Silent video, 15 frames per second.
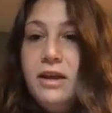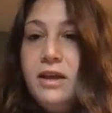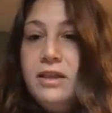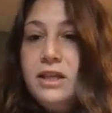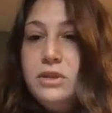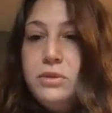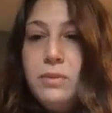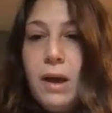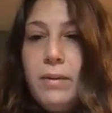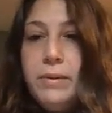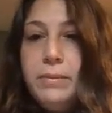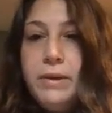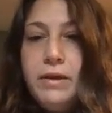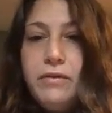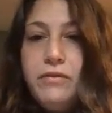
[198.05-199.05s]
this would probably
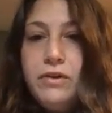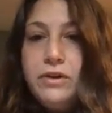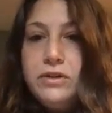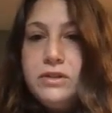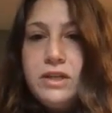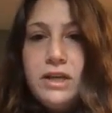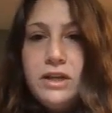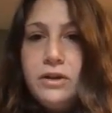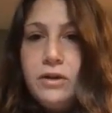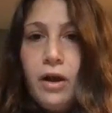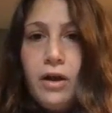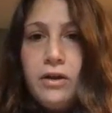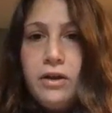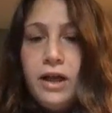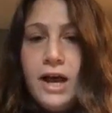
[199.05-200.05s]
be a first to
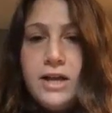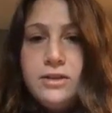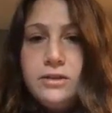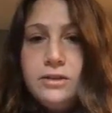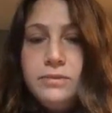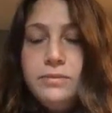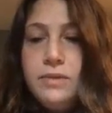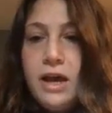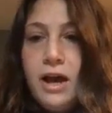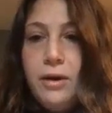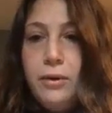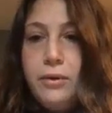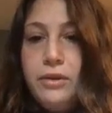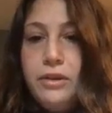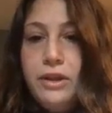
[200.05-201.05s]
kindergarten classroom, how it
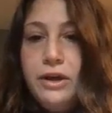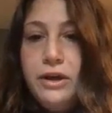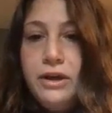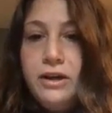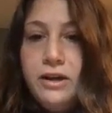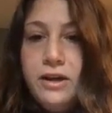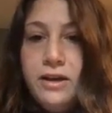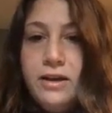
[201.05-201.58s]
would look.